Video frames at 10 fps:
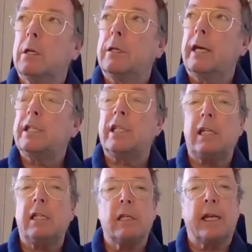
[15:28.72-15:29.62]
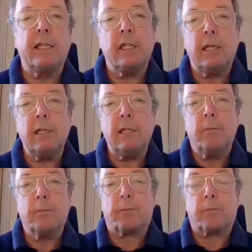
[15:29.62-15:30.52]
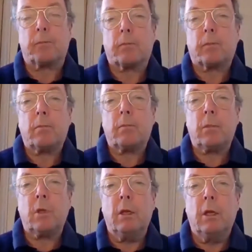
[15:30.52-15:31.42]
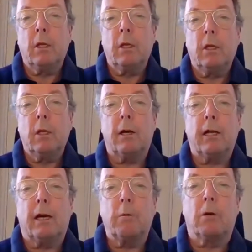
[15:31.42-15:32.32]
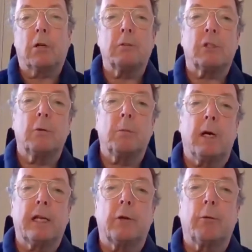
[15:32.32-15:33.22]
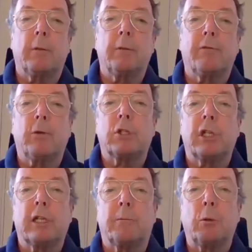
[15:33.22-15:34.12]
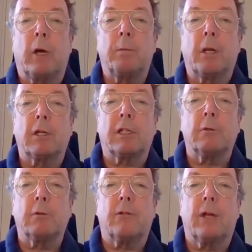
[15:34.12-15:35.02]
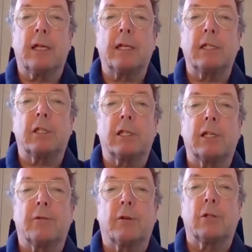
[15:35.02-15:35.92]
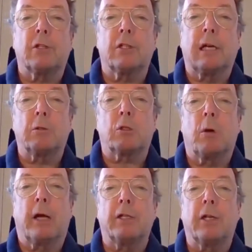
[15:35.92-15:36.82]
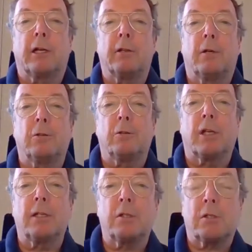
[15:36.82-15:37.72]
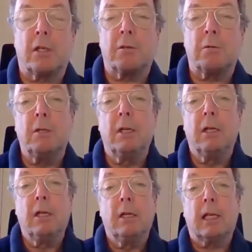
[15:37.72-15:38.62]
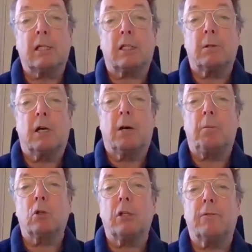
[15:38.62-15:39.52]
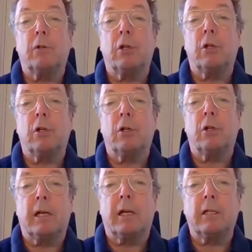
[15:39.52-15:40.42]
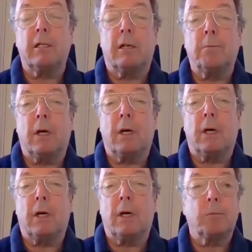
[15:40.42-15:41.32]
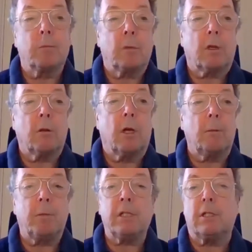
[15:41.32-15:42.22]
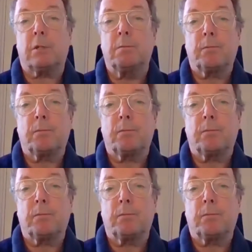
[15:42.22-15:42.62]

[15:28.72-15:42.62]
1990. And I won't go to my career before TWA because it was fairly insignificant and I was quite young in those days. So that's a potted version of my business.